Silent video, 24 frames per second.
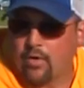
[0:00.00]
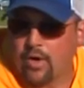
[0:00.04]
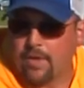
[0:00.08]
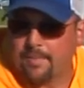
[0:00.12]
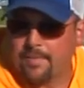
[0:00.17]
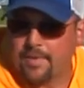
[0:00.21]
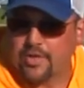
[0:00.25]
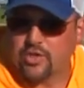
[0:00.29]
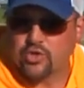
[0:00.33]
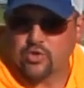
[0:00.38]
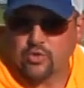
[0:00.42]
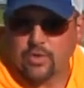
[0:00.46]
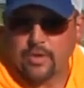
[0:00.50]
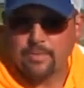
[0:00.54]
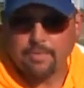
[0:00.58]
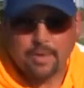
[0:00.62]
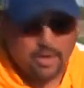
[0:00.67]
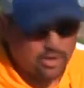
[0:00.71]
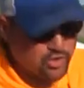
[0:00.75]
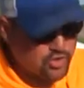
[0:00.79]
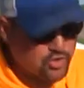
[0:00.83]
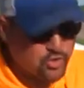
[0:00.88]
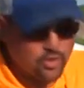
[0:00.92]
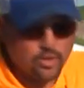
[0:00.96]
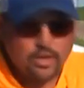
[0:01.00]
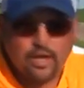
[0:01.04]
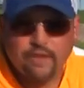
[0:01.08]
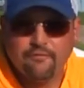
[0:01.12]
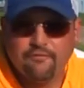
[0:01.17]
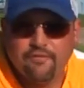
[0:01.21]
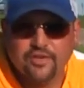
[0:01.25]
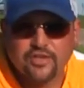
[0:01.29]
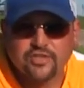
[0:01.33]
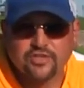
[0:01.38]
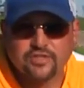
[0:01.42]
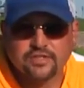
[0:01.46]
going up in a tree, but our shoreline
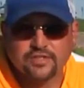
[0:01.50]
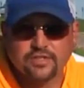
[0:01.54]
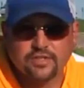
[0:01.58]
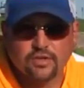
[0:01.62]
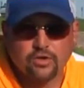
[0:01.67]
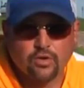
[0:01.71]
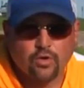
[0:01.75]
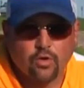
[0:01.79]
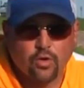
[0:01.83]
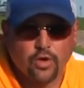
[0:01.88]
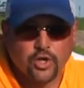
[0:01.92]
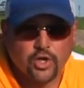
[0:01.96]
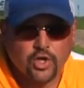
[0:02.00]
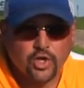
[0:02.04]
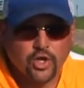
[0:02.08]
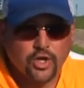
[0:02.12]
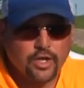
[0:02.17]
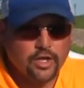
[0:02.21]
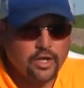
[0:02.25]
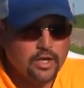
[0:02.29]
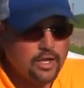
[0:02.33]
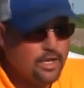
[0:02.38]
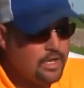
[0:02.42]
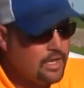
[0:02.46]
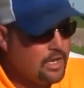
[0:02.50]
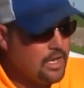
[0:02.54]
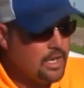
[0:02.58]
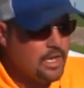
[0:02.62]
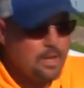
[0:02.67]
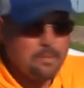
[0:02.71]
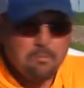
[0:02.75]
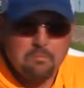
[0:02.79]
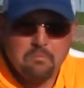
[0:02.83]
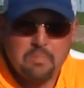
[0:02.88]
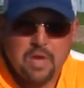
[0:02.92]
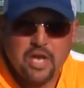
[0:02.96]
fishing is still going good.
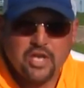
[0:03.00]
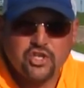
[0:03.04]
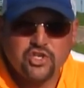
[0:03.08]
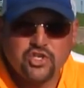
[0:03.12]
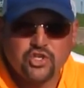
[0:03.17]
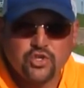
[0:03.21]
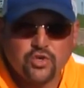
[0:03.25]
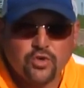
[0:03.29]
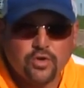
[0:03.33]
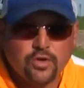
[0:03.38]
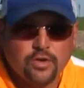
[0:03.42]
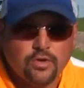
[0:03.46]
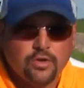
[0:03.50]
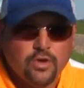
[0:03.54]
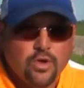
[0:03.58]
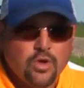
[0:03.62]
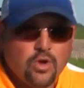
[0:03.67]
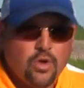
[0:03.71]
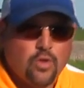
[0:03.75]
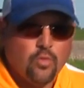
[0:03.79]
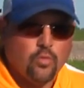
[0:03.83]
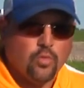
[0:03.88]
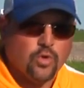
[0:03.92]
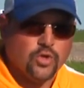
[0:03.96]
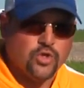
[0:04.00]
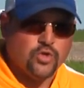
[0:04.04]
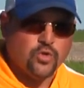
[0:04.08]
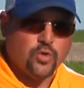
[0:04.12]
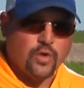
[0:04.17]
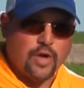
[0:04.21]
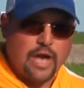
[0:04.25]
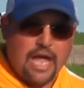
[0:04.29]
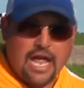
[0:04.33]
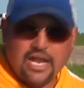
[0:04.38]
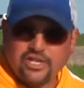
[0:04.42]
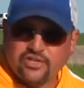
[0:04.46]
Mid-June, we'll do
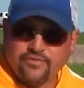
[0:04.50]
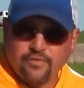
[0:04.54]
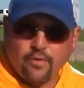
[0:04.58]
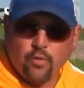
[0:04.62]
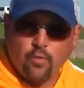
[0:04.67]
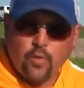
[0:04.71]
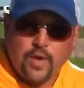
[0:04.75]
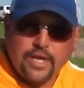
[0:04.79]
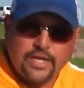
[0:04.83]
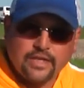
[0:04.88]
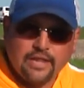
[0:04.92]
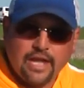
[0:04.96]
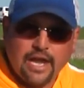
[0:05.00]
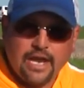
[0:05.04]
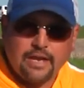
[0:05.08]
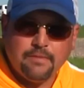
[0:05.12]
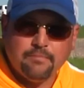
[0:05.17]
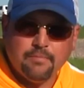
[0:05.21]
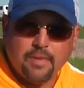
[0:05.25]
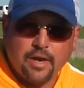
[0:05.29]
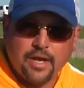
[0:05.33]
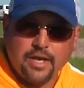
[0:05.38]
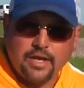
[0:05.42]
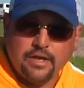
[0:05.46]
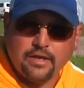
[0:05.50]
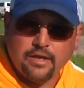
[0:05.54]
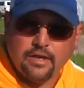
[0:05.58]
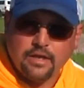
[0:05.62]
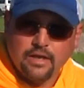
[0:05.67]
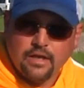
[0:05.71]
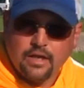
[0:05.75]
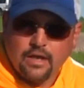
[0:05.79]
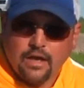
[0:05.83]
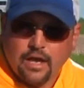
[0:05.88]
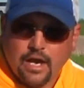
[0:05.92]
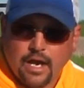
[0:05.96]
an edge of a weed line bite,
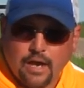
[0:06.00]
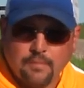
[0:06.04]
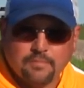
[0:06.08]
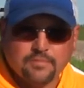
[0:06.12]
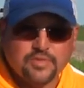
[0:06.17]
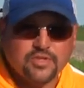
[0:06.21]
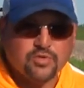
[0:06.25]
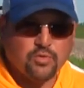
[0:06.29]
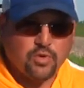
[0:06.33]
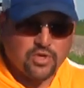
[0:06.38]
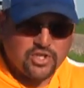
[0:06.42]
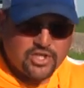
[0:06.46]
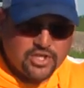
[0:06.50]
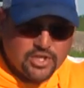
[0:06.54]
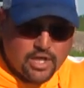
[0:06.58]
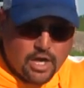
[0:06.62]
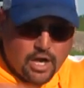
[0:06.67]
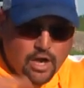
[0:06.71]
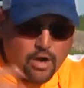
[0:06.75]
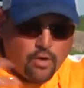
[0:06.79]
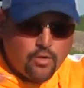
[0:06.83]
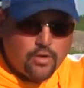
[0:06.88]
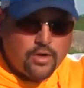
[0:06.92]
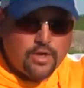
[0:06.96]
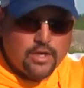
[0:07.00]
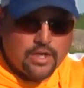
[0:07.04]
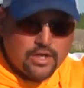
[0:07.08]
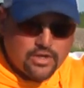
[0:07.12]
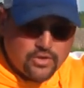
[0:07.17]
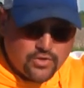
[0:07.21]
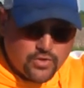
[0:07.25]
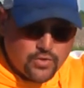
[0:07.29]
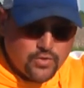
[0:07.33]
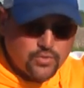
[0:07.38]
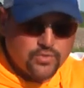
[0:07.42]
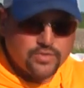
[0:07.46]
switching out
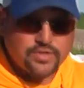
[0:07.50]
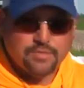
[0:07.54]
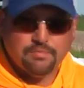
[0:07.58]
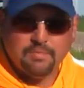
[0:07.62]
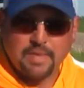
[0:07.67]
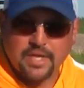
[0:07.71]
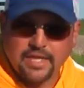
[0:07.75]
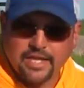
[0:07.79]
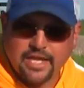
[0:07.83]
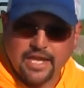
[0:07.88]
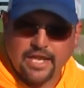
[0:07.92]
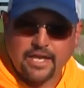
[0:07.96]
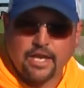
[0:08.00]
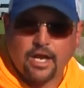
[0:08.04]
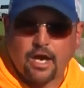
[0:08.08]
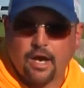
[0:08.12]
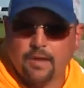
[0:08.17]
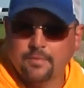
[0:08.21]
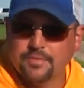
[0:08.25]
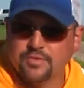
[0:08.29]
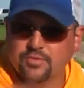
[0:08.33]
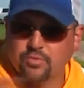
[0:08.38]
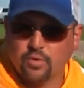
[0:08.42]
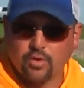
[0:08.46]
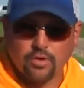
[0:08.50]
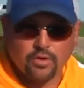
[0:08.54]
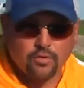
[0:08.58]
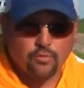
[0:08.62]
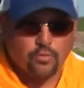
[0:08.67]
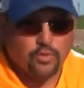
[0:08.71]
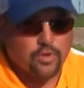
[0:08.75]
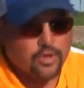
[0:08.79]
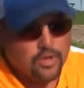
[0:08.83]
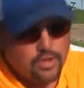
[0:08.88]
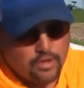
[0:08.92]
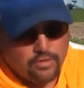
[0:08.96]
into lake humps.
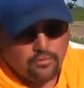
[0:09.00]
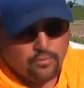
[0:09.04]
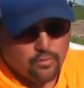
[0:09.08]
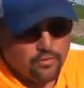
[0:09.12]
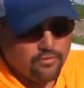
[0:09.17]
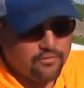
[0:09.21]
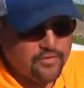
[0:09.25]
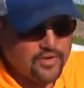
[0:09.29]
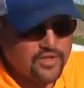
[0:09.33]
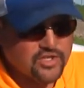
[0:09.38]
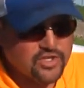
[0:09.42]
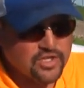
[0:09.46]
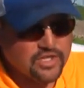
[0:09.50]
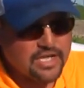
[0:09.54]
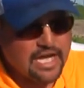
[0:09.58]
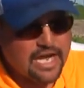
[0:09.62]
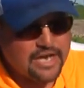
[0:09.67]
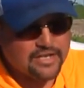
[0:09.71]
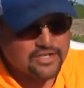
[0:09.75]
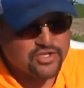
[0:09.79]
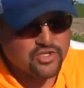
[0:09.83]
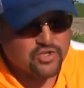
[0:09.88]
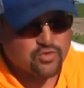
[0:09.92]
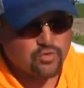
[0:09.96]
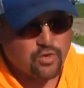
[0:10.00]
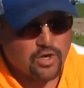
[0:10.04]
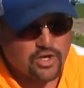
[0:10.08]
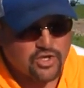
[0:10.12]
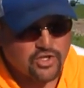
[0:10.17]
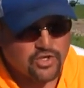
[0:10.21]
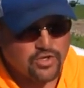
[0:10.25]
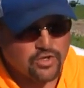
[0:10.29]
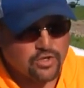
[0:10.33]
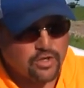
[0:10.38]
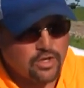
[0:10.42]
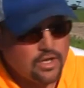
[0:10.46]
We'll fish a lot of
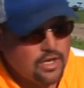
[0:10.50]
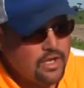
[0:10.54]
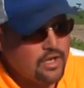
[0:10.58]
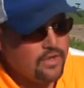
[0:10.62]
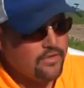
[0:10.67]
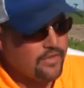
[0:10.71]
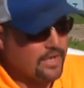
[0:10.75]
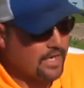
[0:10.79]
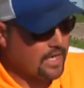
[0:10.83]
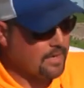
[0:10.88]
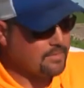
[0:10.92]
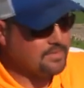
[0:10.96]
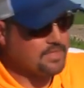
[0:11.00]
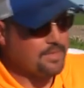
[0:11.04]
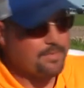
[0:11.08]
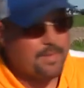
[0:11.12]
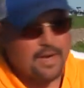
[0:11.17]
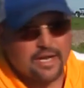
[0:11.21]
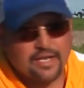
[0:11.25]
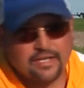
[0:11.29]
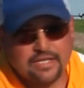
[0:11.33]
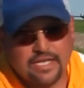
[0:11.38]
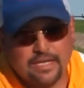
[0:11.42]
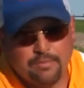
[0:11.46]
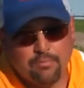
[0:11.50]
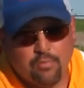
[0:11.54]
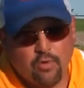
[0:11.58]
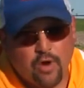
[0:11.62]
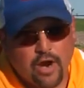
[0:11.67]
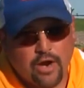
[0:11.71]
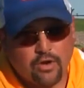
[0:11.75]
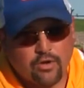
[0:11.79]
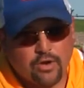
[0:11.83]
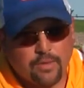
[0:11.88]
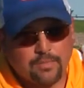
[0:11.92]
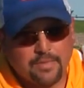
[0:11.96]
structure that comes up out of deep
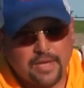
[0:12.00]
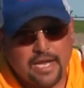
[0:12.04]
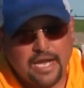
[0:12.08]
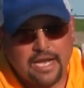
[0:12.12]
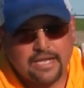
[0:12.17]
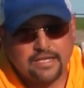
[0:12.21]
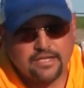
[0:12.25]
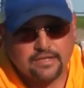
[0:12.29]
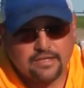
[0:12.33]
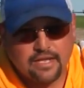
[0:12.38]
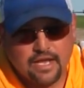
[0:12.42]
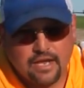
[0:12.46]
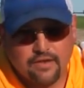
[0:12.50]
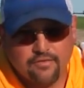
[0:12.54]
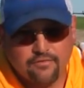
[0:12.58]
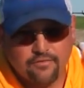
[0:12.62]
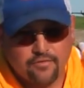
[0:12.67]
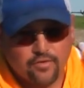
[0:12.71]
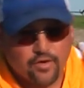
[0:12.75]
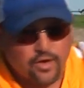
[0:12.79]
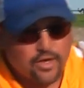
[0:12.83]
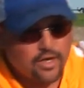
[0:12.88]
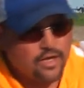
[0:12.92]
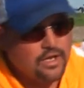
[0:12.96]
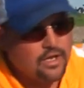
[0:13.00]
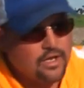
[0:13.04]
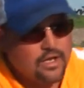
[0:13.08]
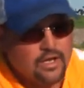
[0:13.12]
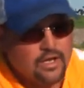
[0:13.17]
water, up to 8 to 10 foot.